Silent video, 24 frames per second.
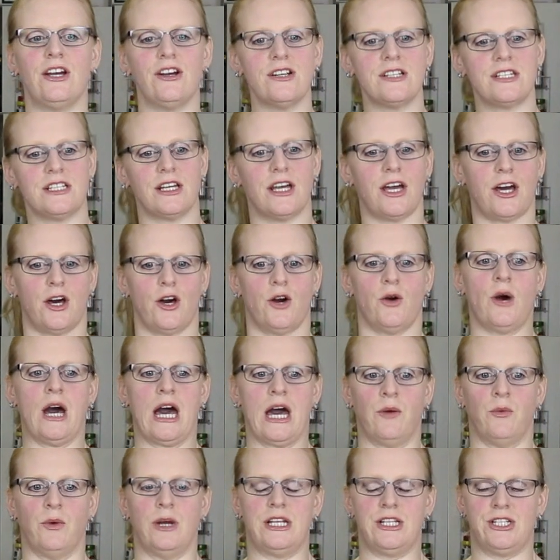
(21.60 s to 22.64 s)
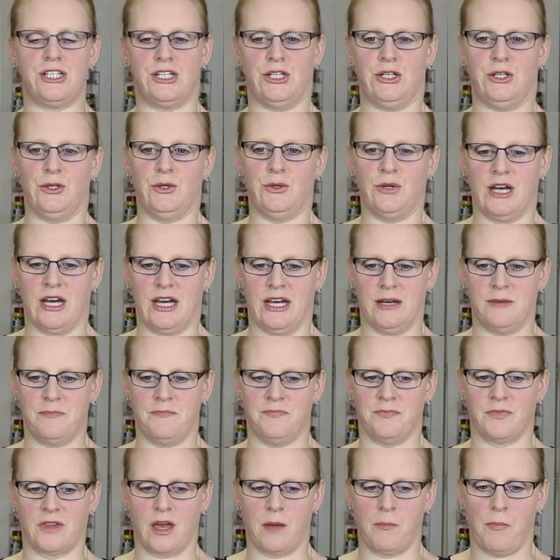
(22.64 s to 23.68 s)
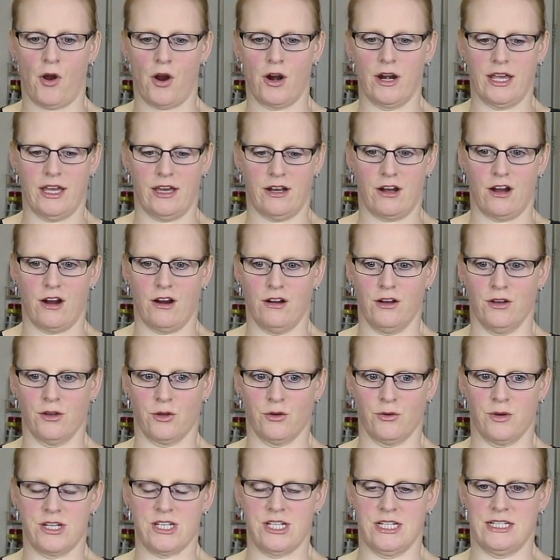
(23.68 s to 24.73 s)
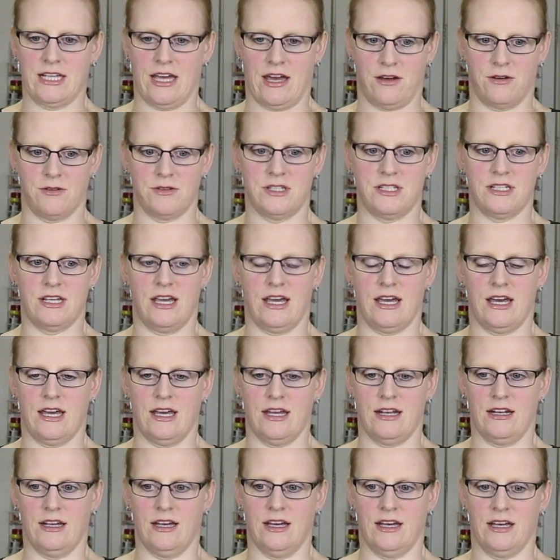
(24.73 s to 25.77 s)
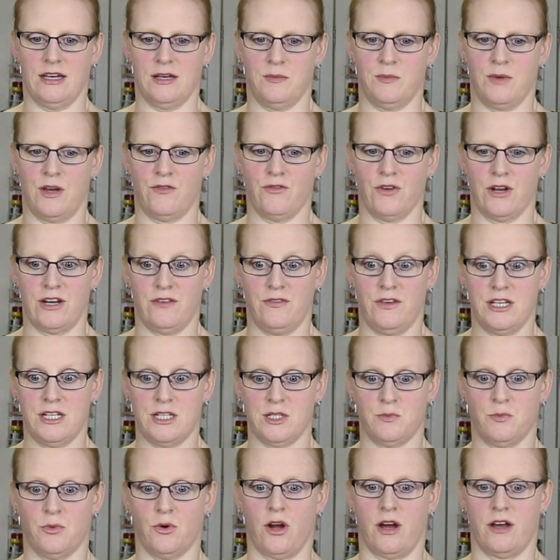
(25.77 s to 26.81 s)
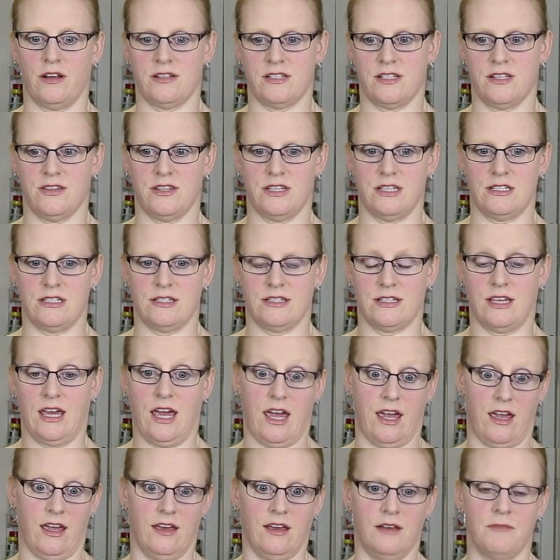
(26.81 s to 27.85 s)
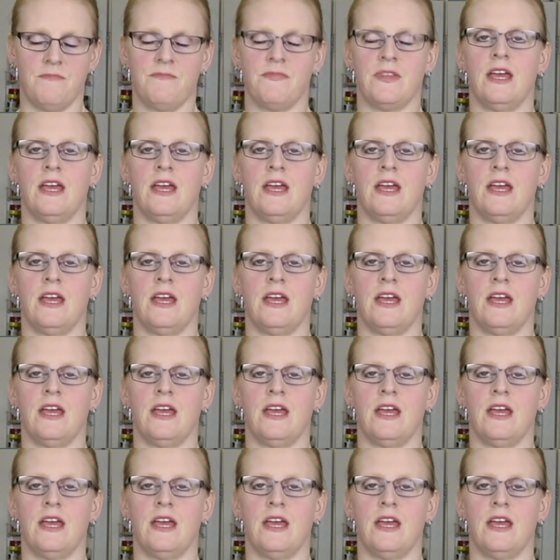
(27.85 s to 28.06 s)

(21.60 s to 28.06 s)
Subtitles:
years ago, I went to a party at our Uncle Reggie's house, and a friend of his brought this cake.